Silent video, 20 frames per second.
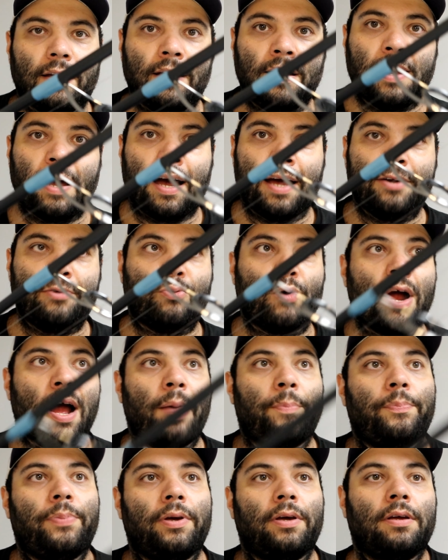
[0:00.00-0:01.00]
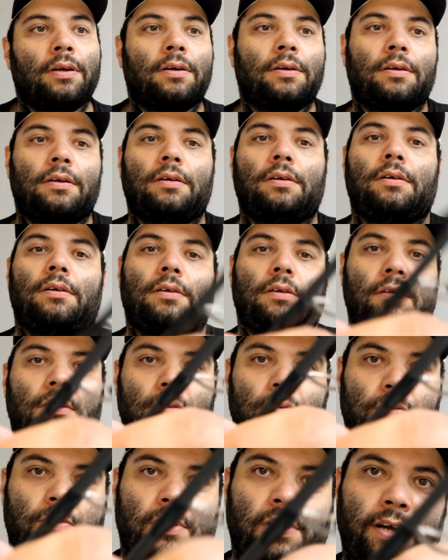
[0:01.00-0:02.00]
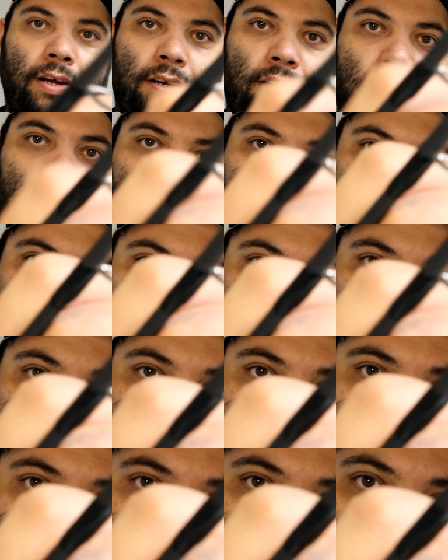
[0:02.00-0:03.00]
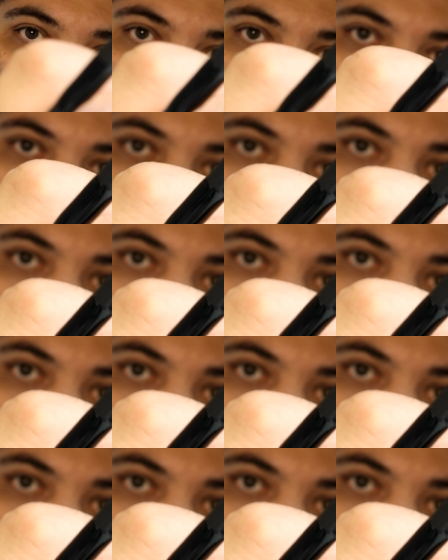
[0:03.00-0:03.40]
guide wrapping, right? And then they have